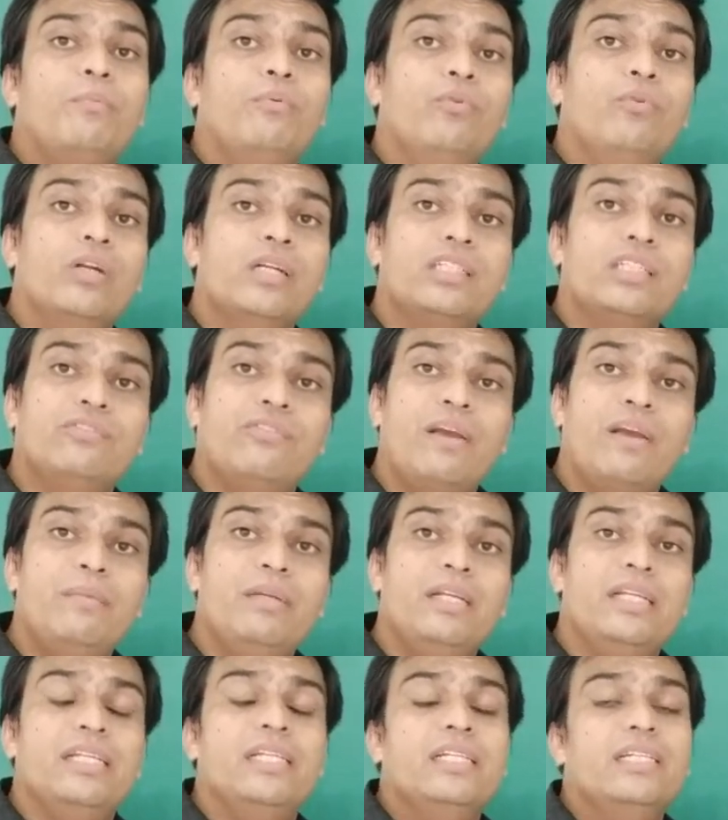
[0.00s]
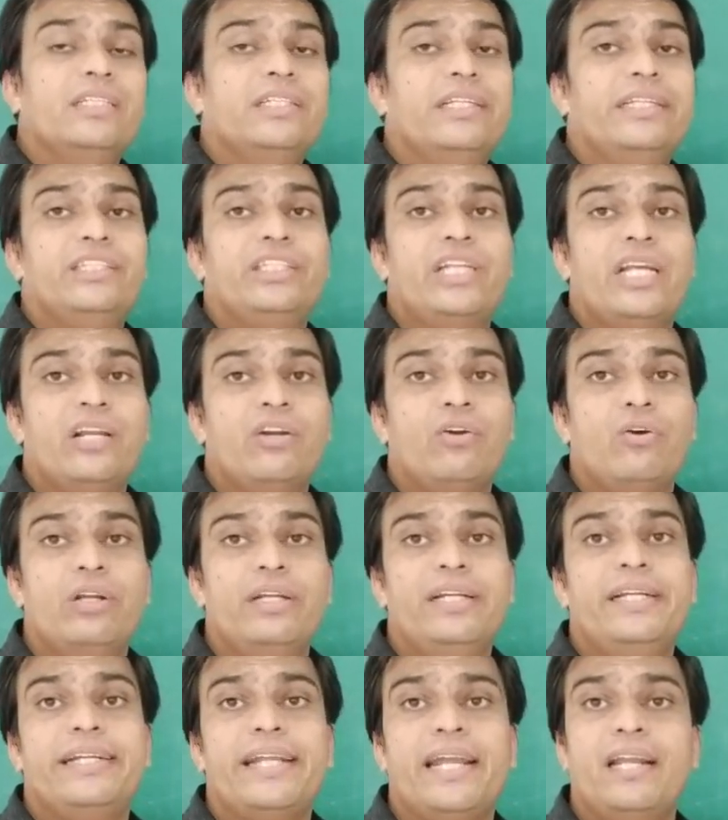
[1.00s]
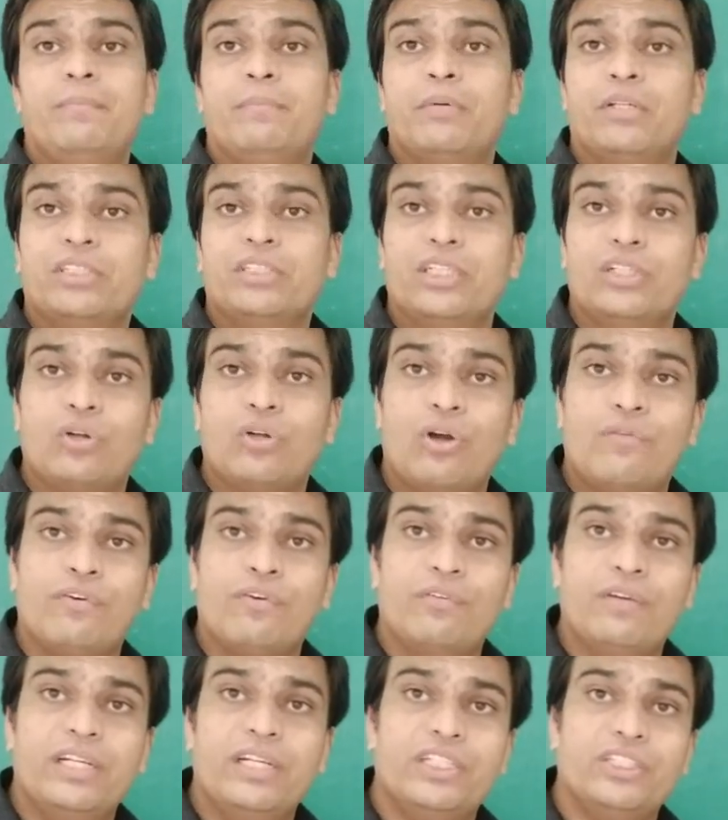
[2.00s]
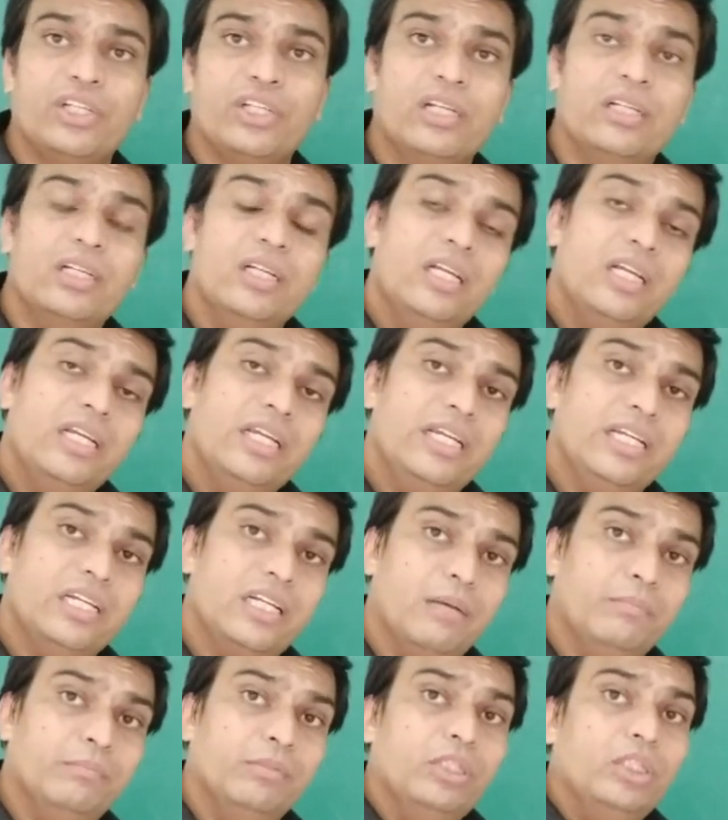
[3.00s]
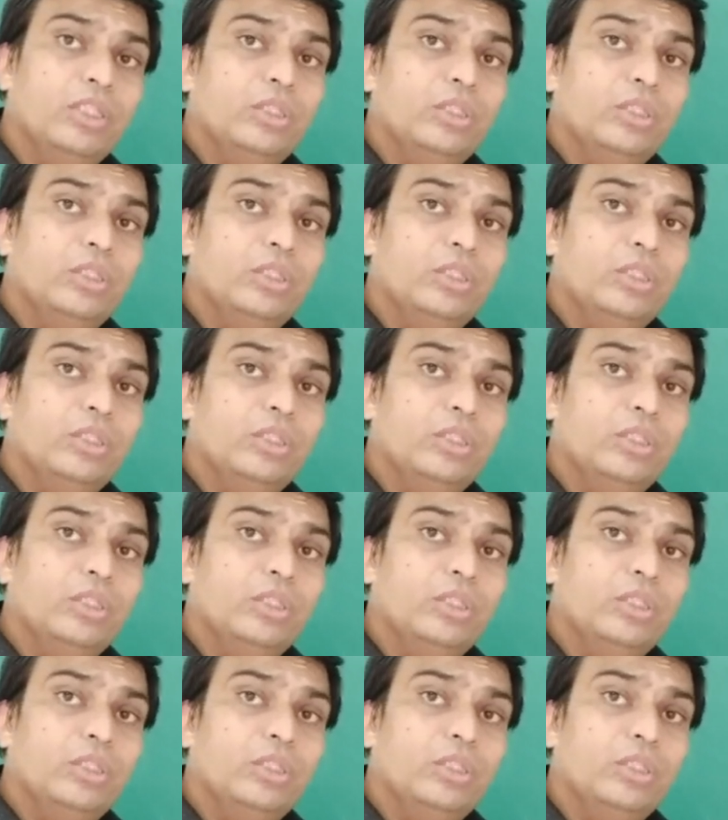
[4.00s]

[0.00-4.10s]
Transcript: poorest family they share only 10% of our national income.